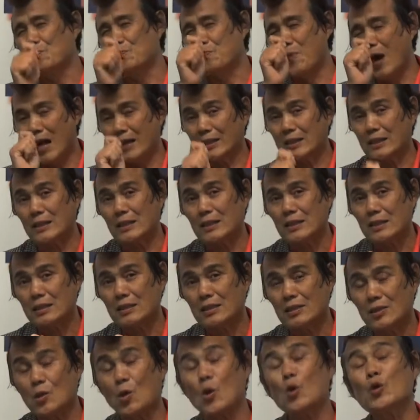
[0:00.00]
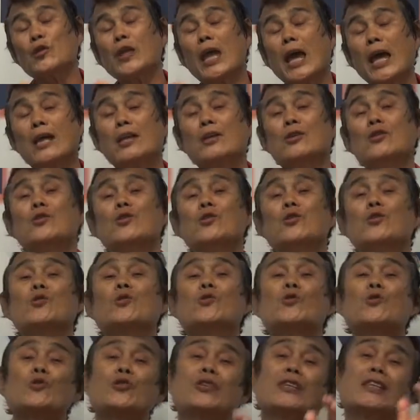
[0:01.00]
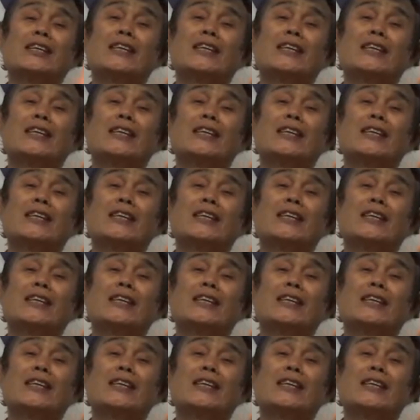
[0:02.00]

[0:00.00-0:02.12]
body, so that you